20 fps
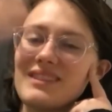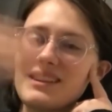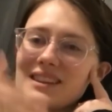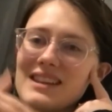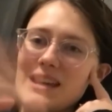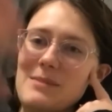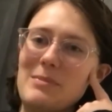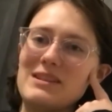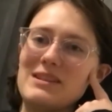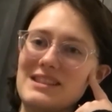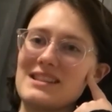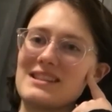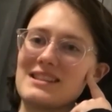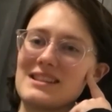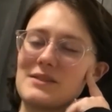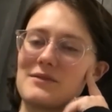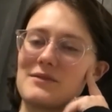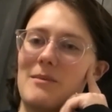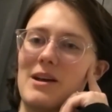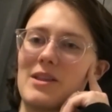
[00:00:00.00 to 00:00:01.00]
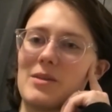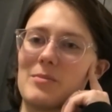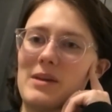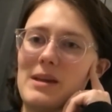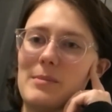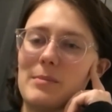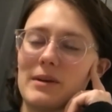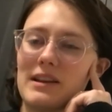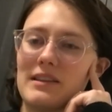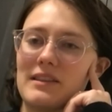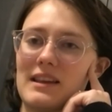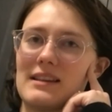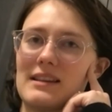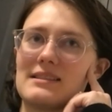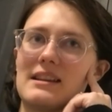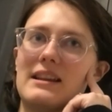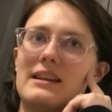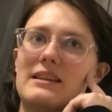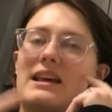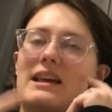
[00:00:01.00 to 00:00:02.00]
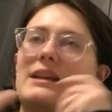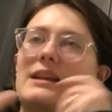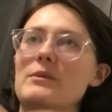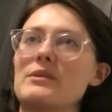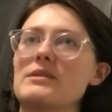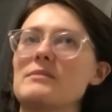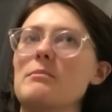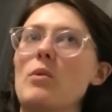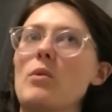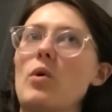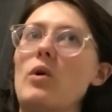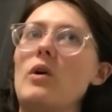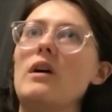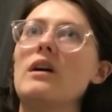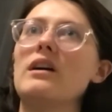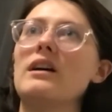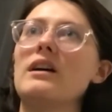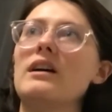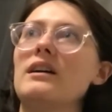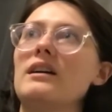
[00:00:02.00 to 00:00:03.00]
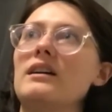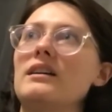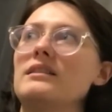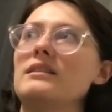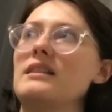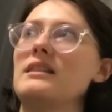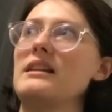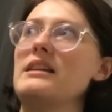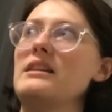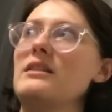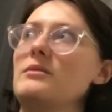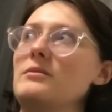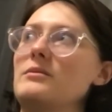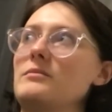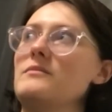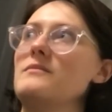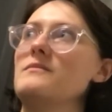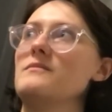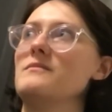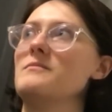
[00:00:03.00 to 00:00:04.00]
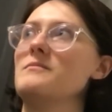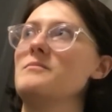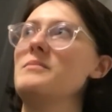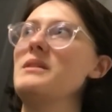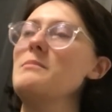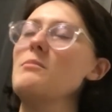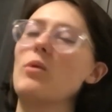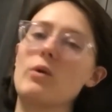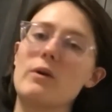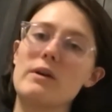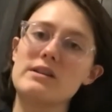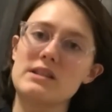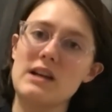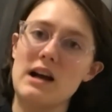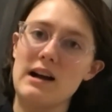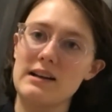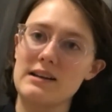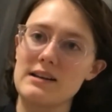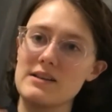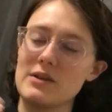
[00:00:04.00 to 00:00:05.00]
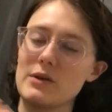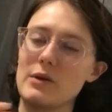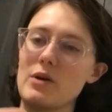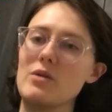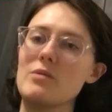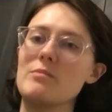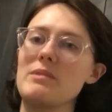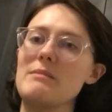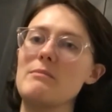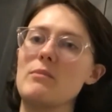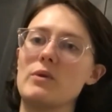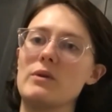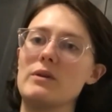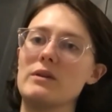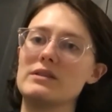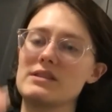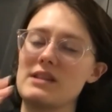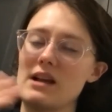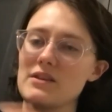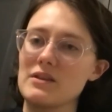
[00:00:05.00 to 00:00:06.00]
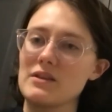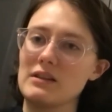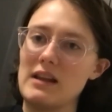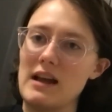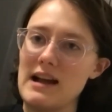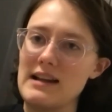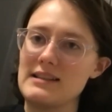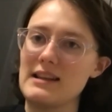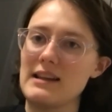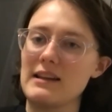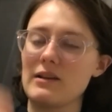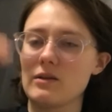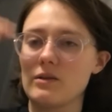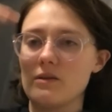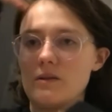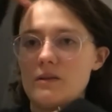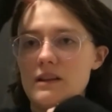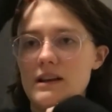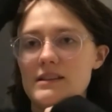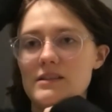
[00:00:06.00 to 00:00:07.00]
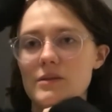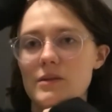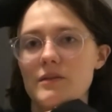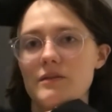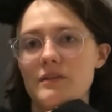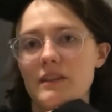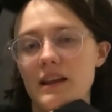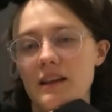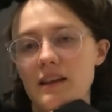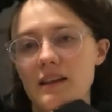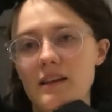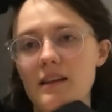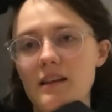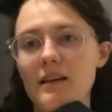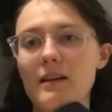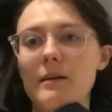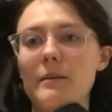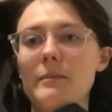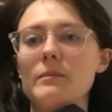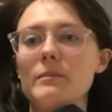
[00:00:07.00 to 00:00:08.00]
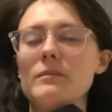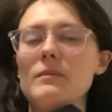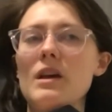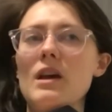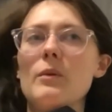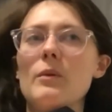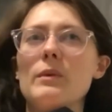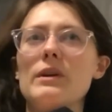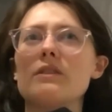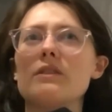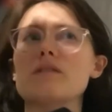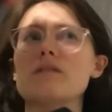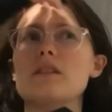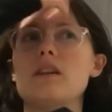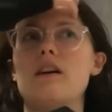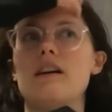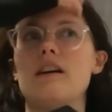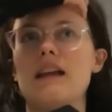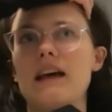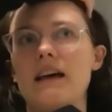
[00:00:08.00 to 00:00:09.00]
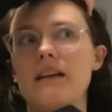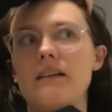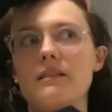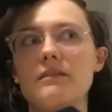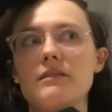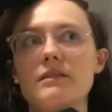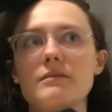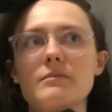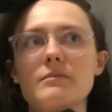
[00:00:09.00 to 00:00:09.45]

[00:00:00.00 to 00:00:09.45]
keeping distance from other people and things, then it was more, then he could be more in darkness or it would be more subtle lighting or that sort of thing. We looked a lot at